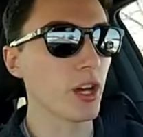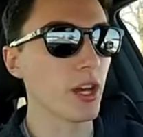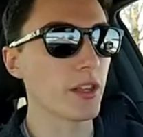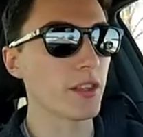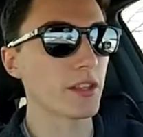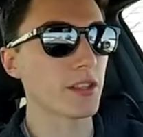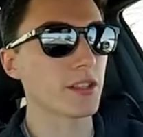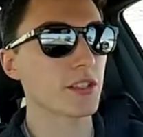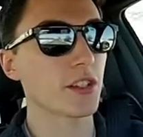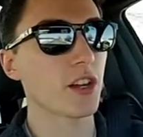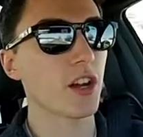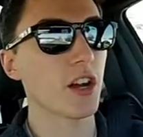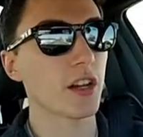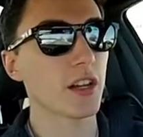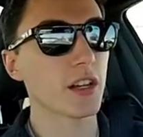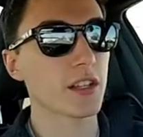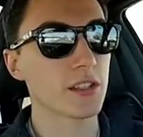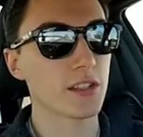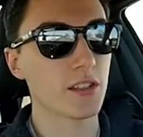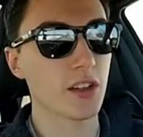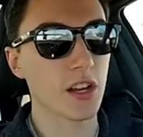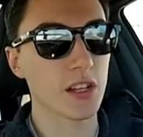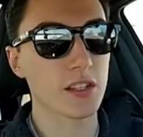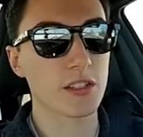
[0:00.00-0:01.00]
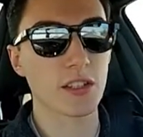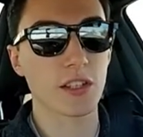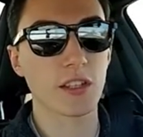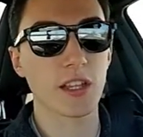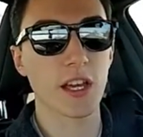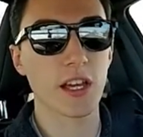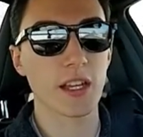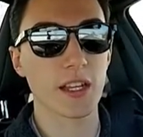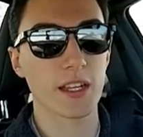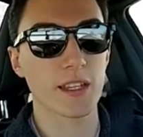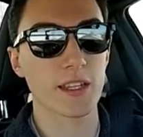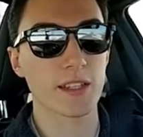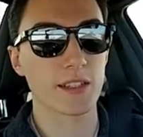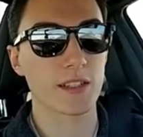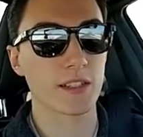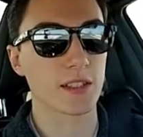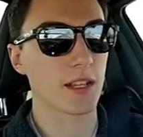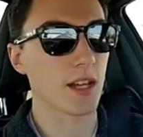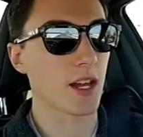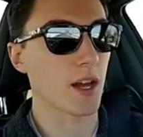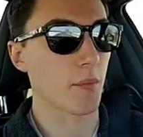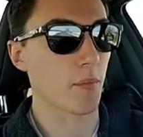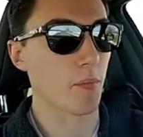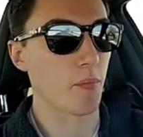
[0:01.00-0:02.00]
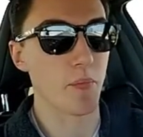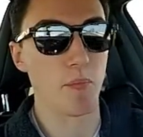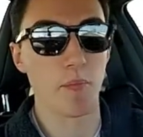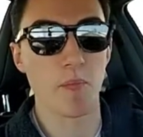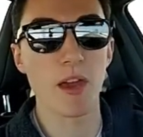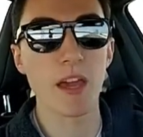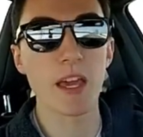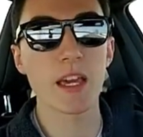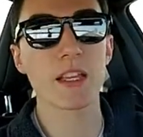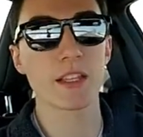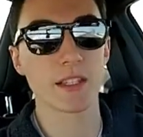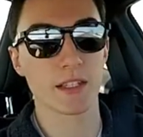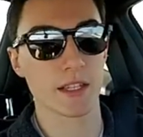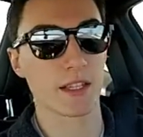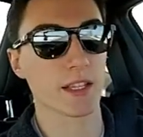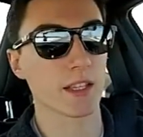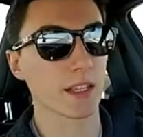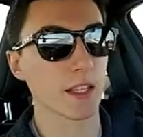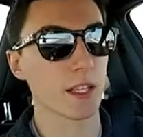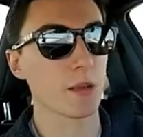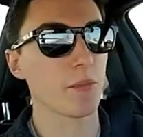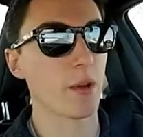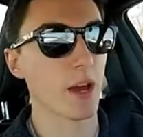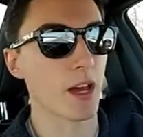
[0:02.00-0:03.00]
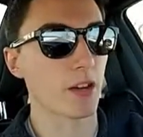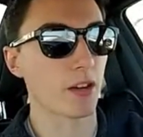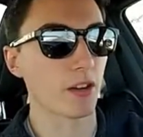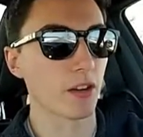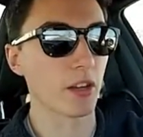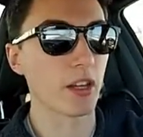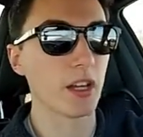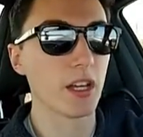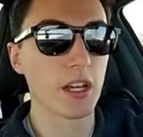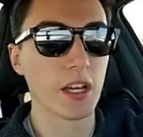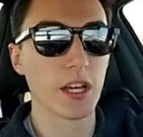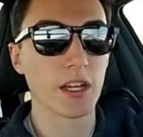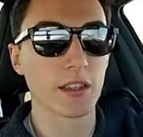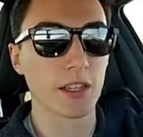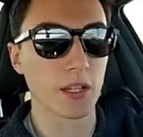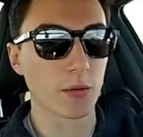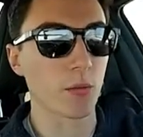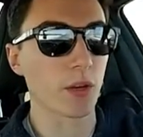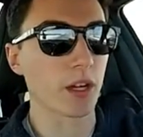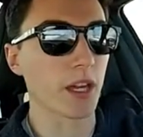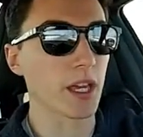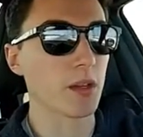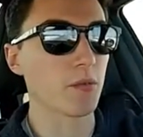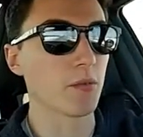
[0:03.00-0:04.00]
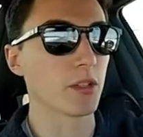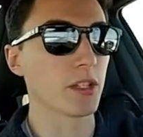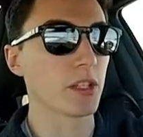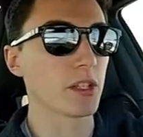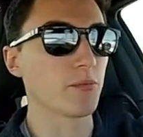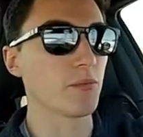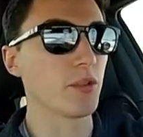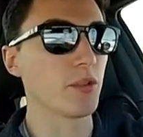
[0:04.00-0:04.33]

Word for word: and the stock exhaust on that is amazingly better than what came on this